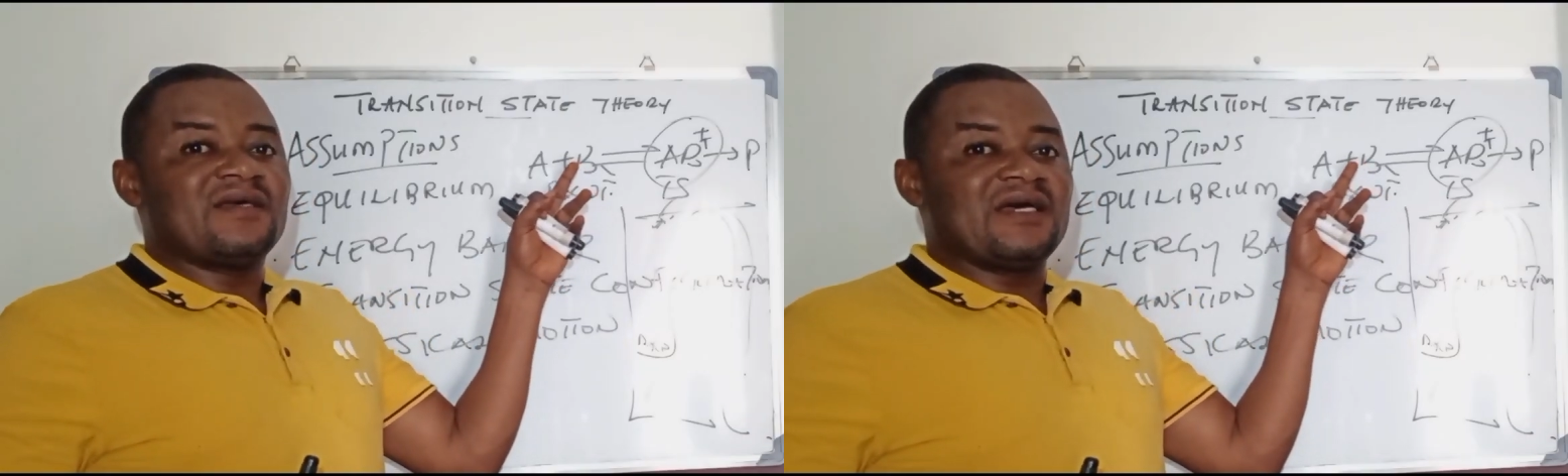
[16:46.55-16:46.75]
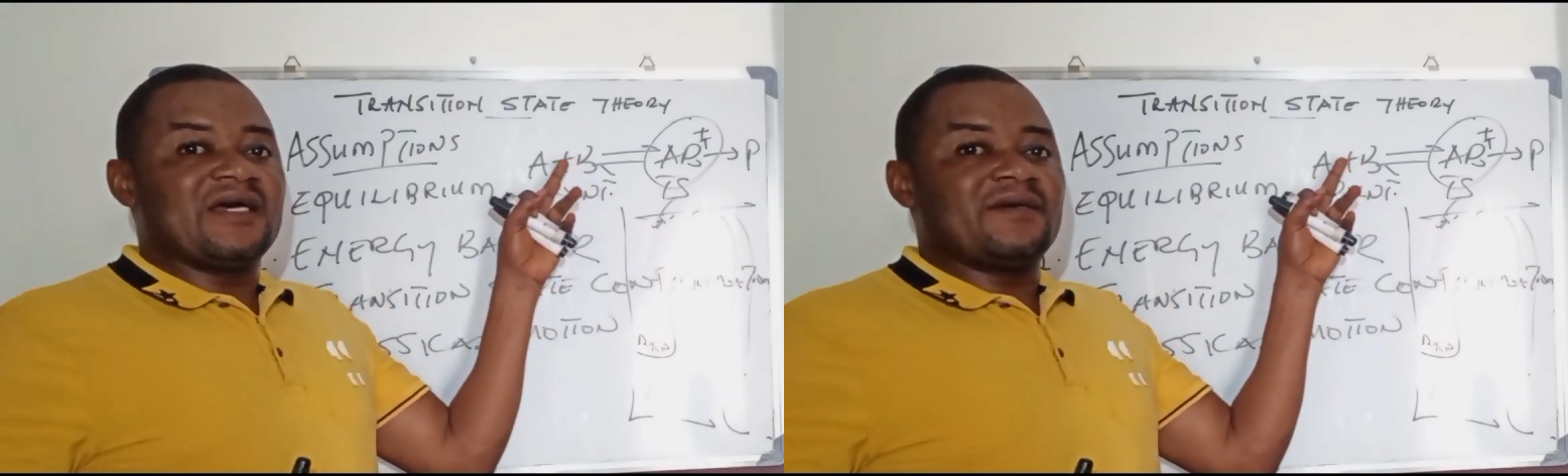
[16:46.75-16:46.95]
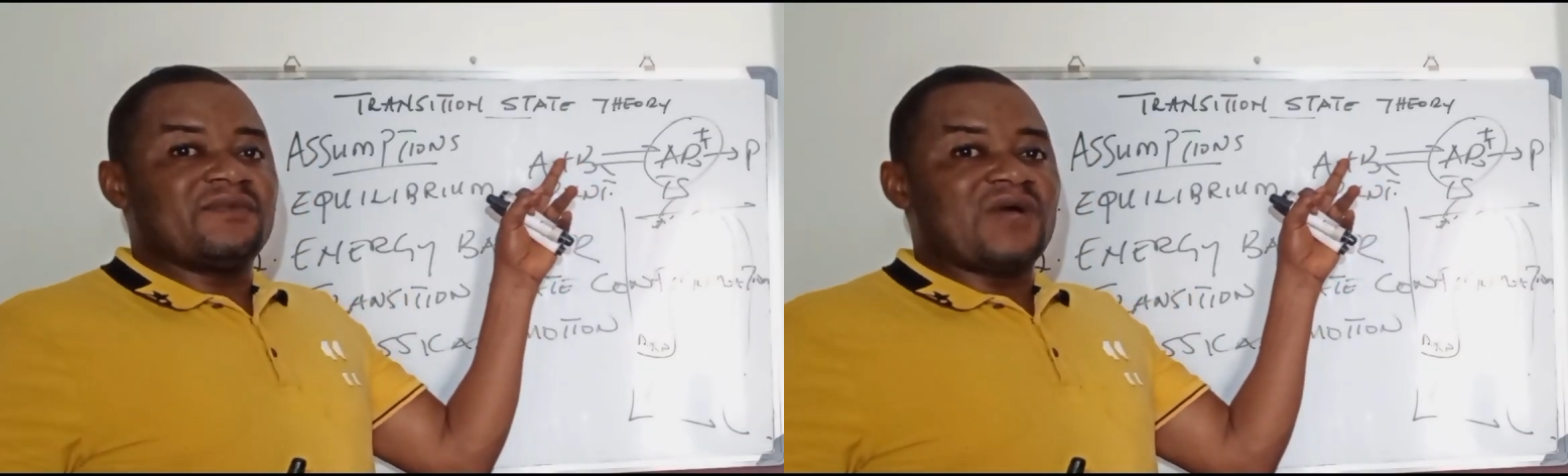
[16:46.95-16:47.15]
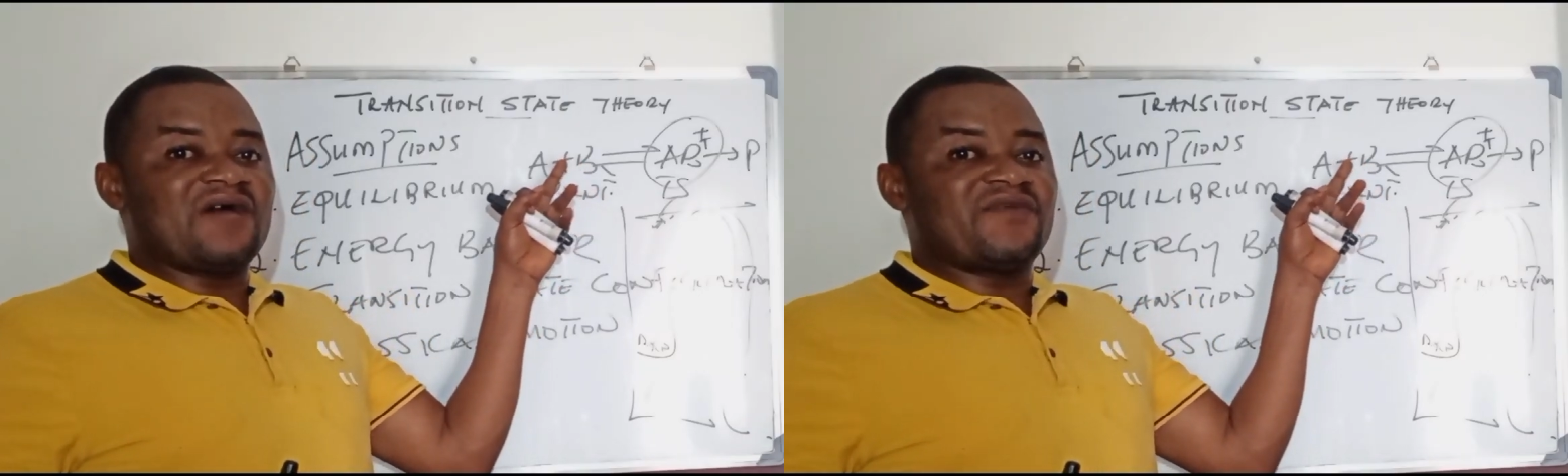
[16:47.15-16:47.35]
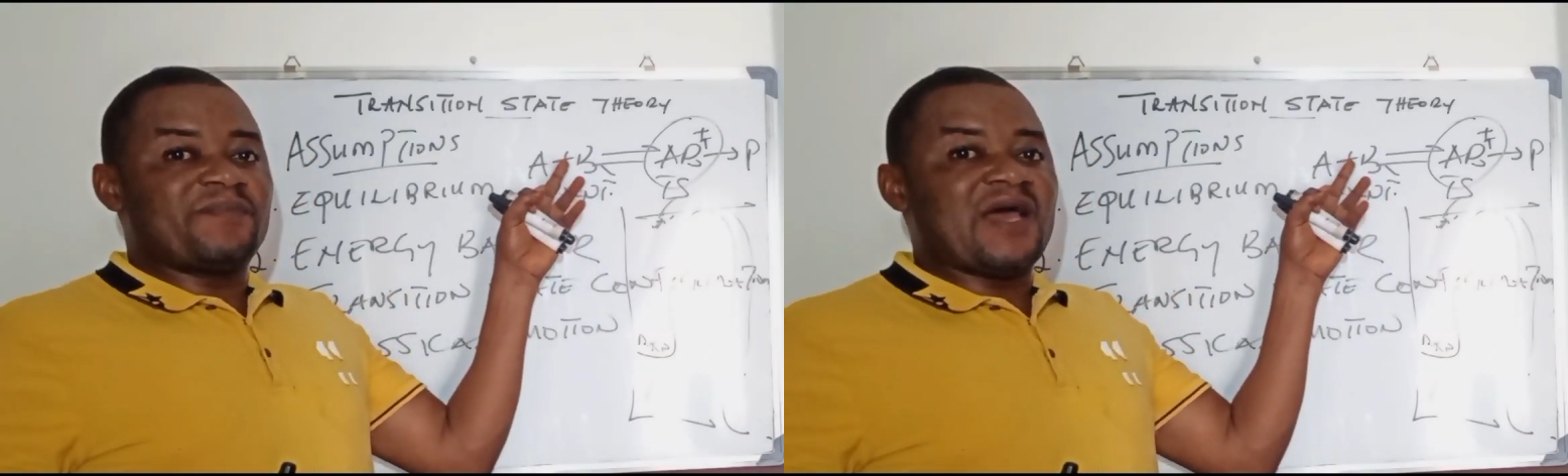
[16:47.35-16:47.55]
a
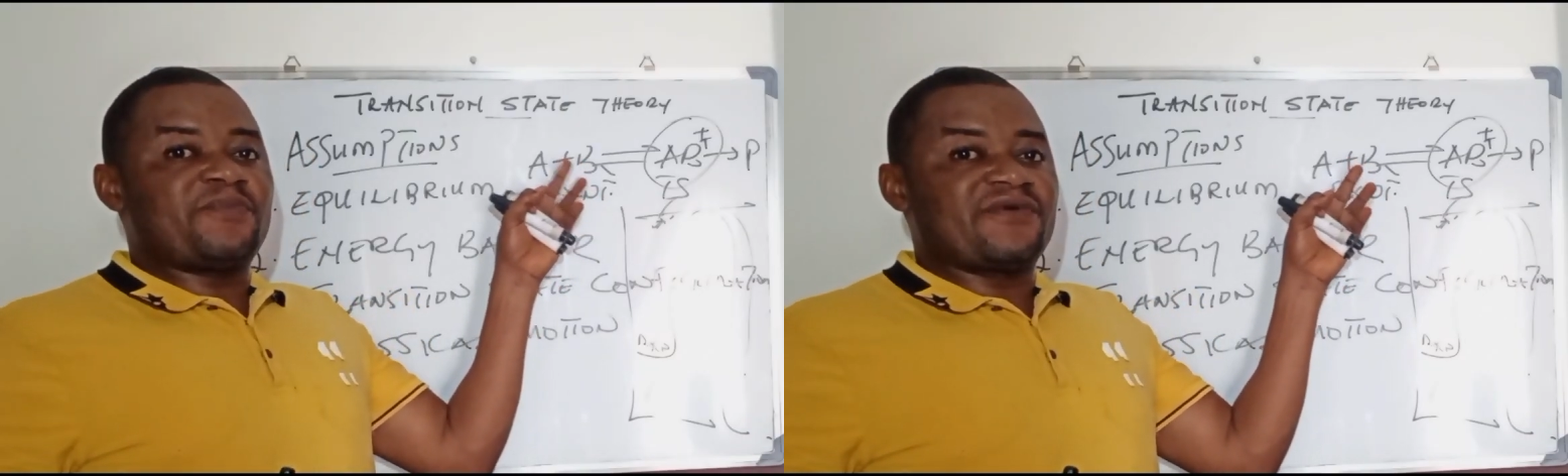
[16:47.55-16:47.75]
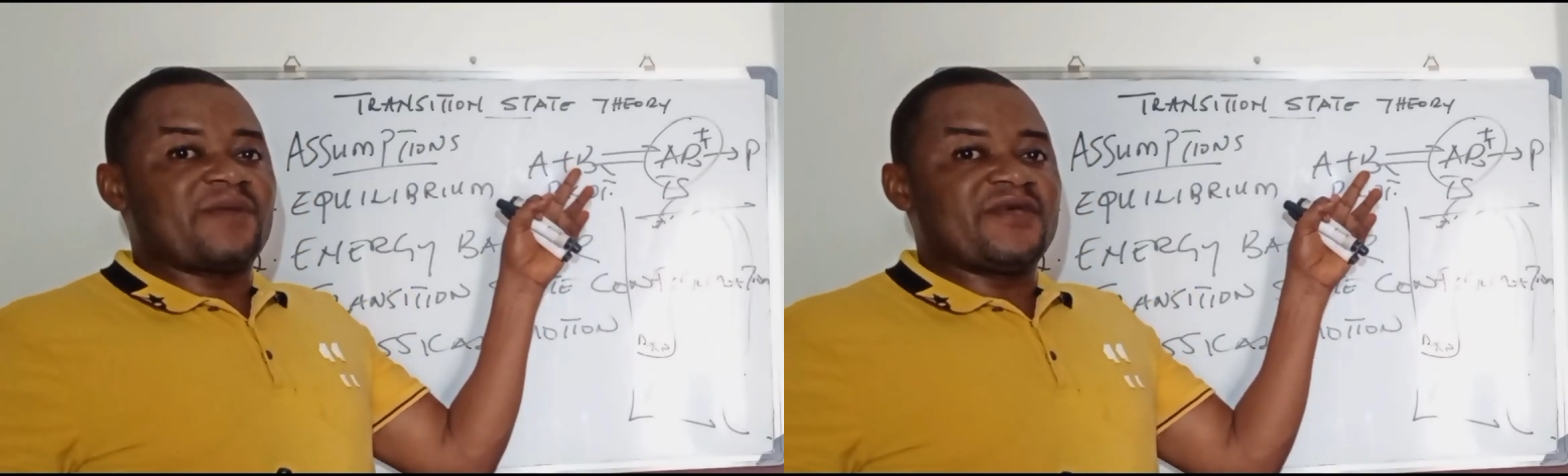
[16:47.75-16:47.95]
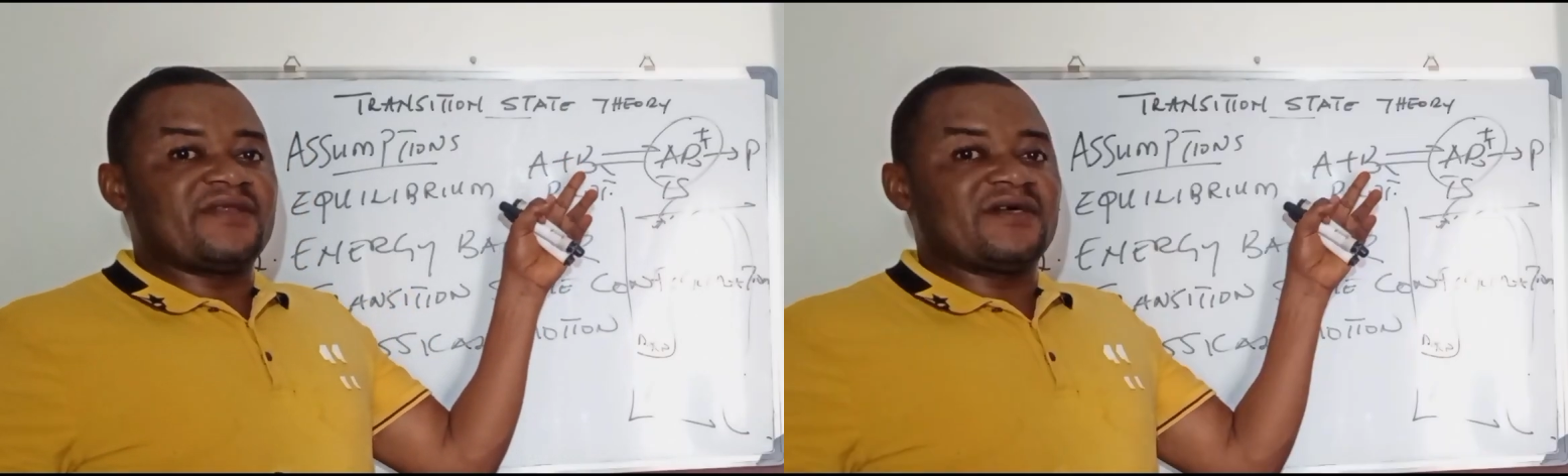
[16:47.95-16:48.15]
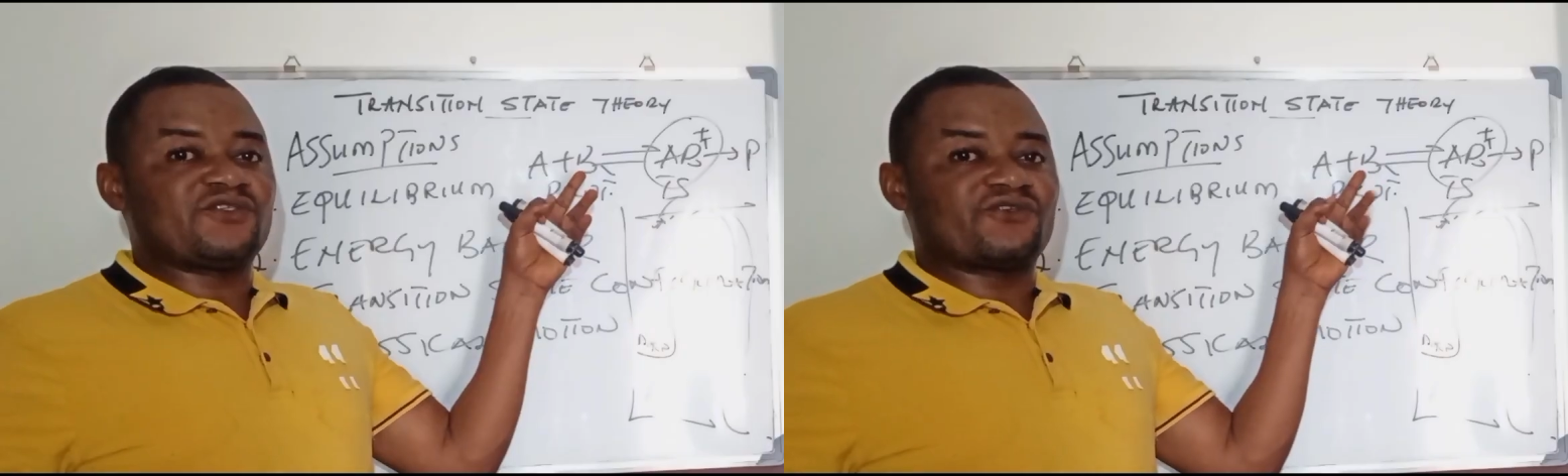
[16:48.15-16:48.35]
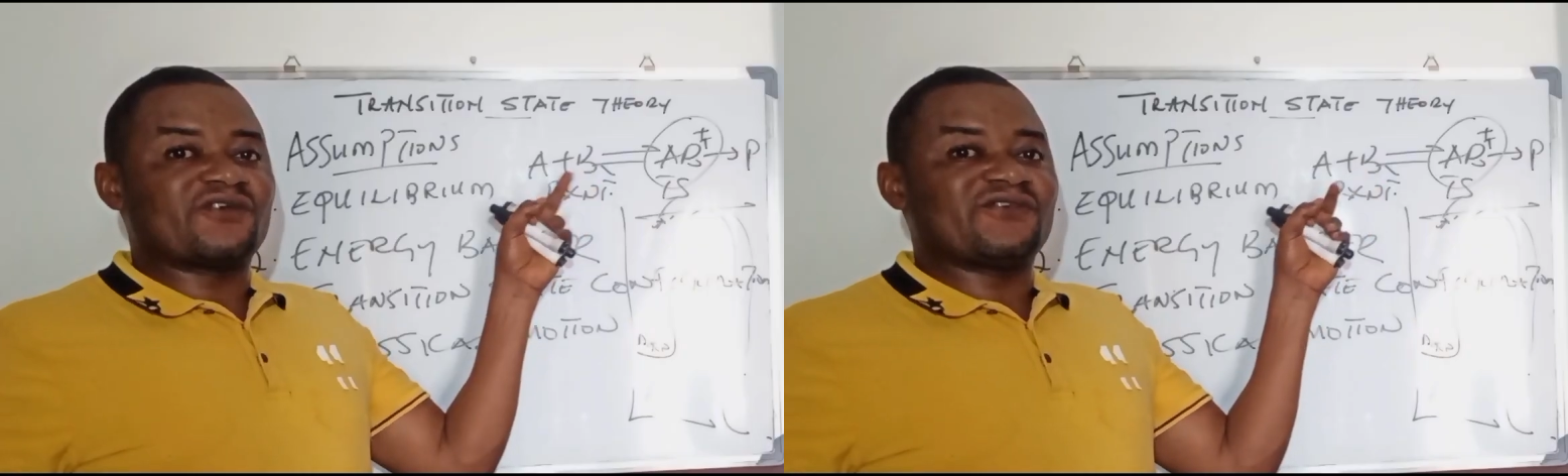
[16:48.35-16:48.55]
bipyramidal
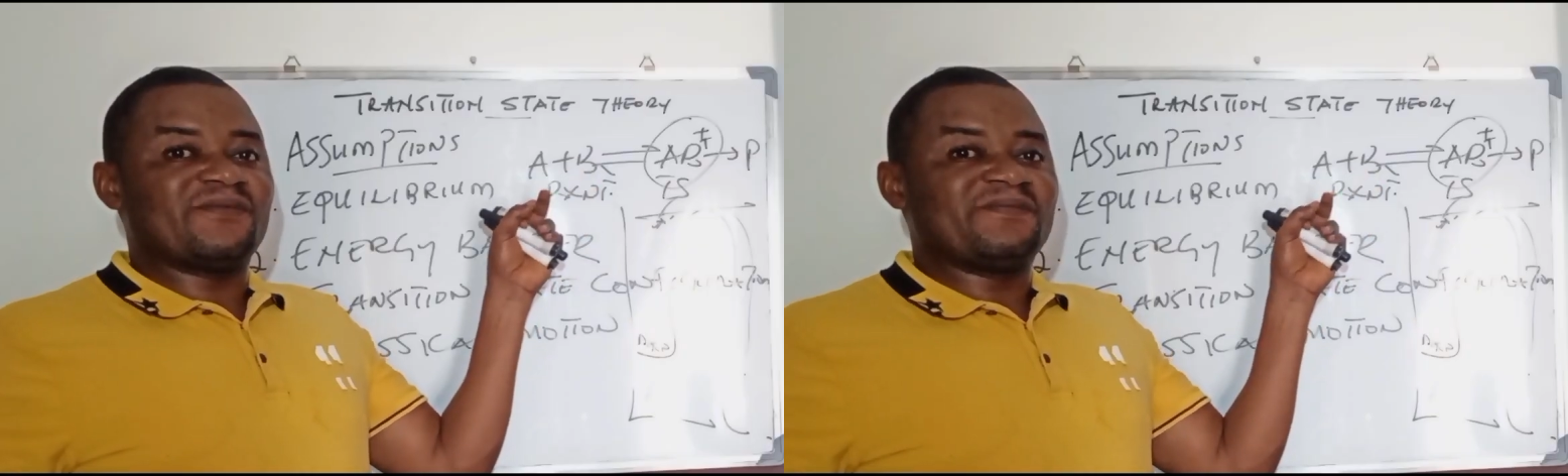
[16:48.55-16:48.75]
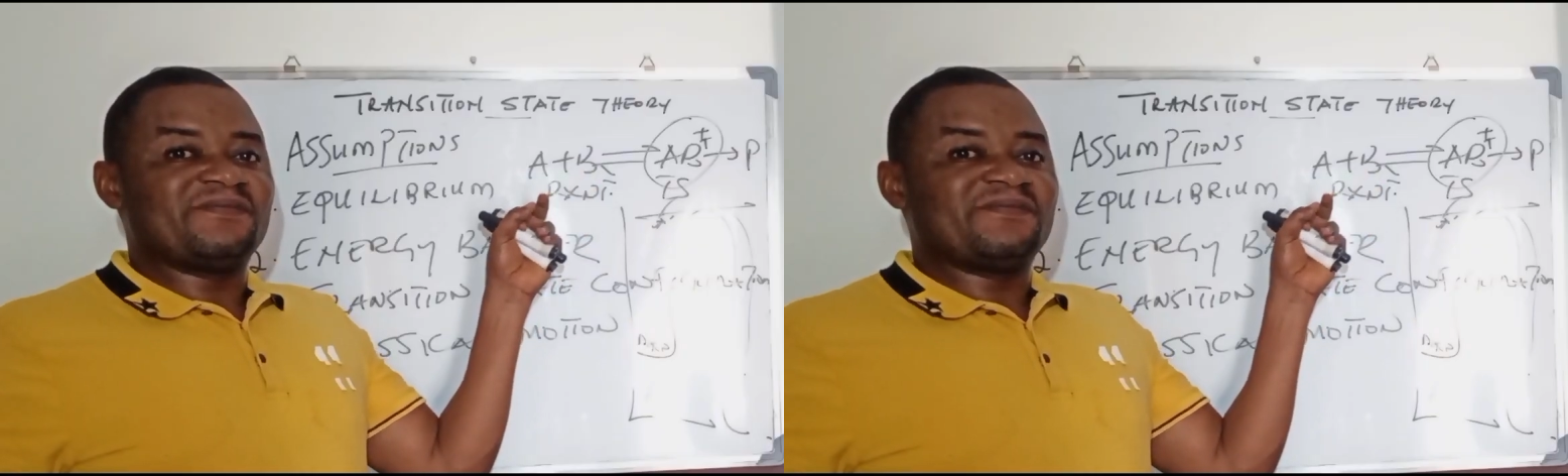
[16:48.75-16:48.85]
structure.